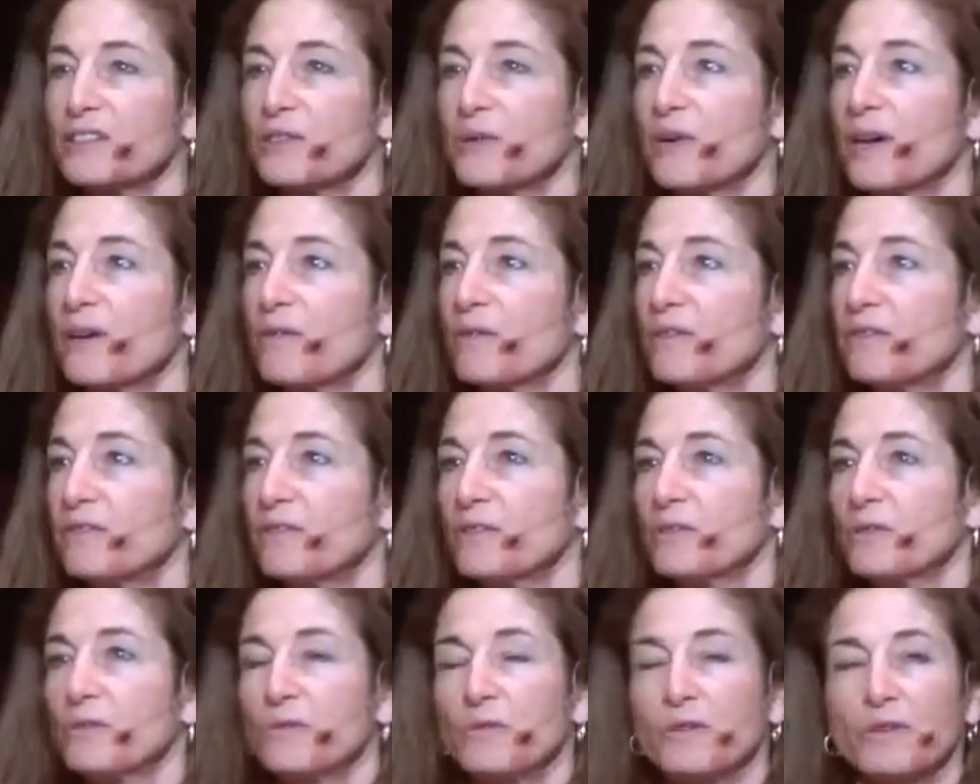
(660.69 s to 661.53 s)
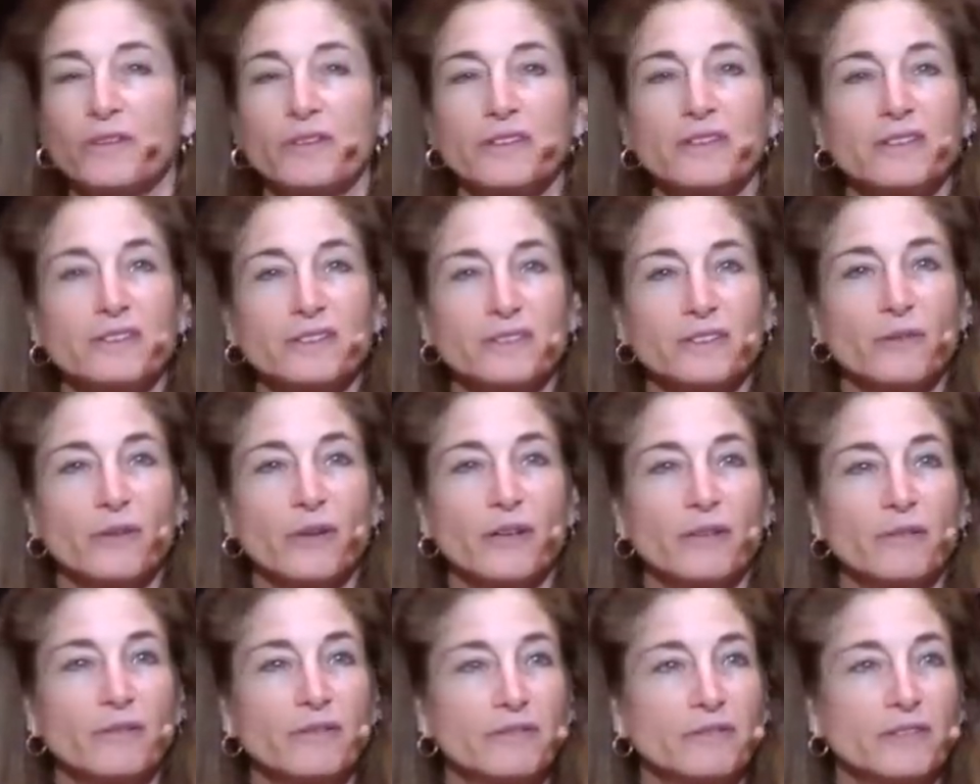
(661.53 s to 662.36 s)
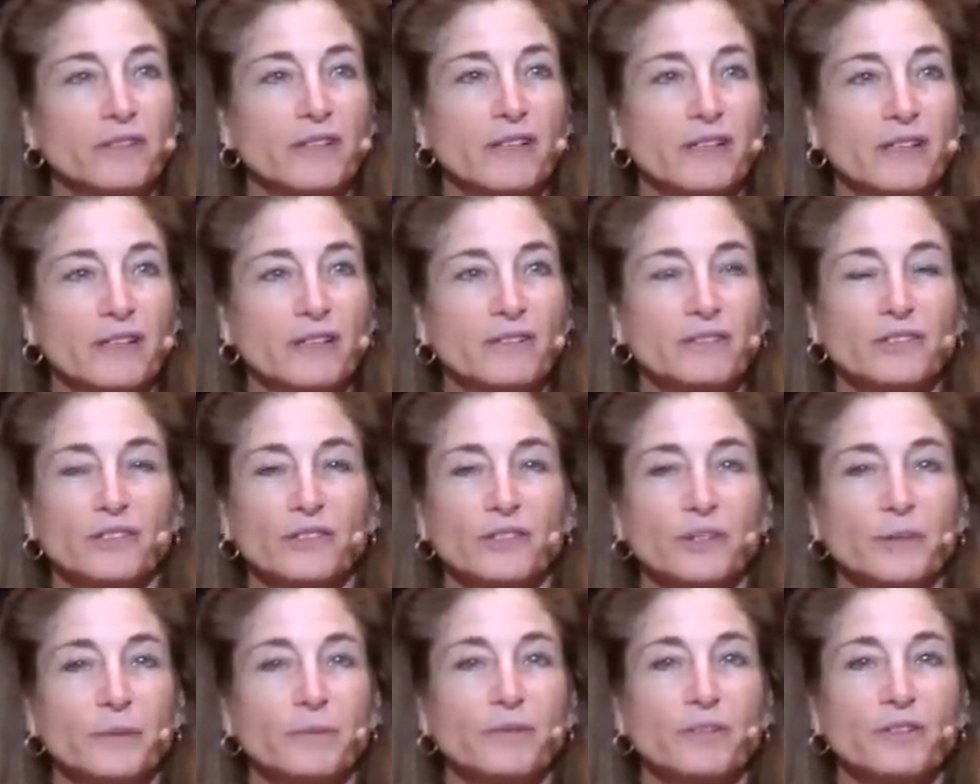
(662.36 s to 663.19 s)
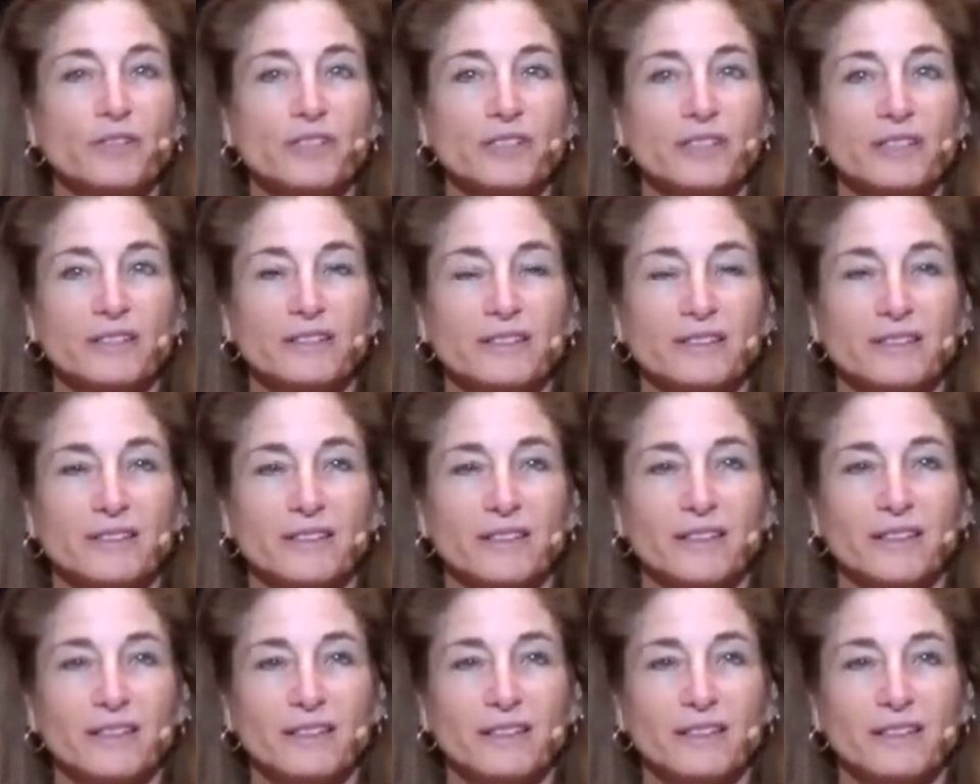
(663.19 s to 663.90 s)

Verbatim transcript: so I would feel worthy, so I would feel like I was a good person.